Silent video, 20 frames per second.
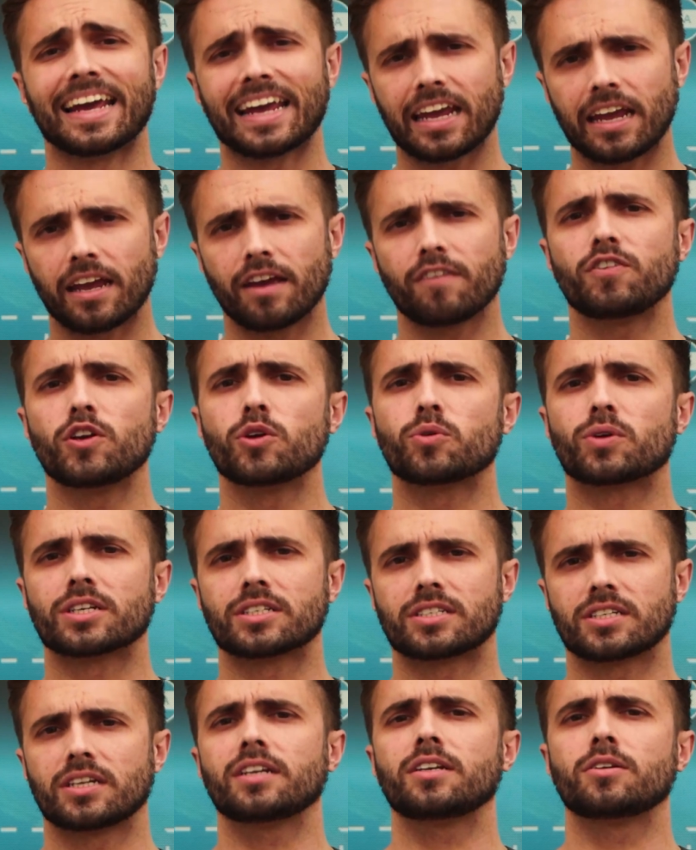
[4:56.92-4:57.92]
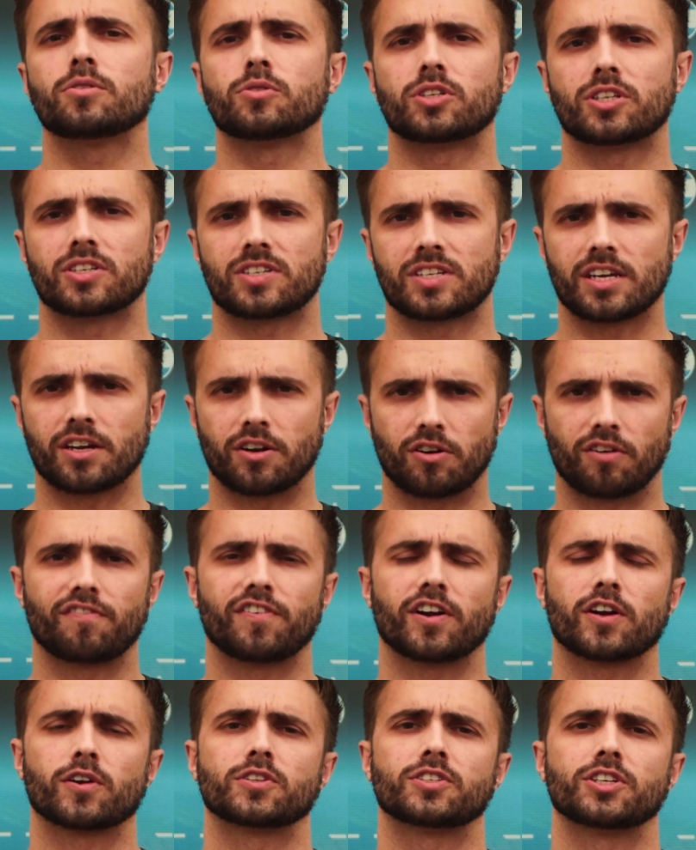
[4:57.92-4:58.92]
if you continue to see
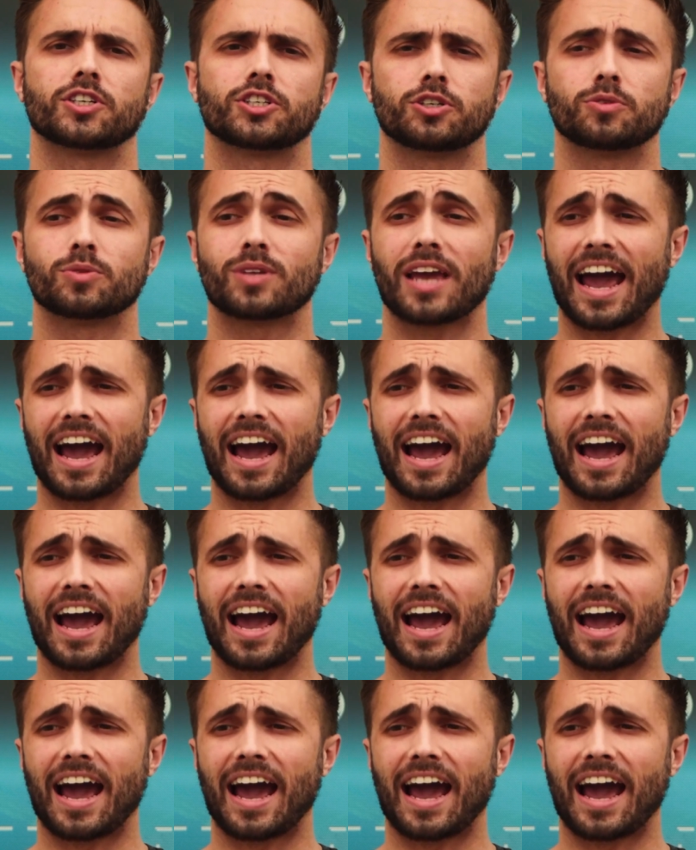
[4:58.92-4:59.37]
interference issues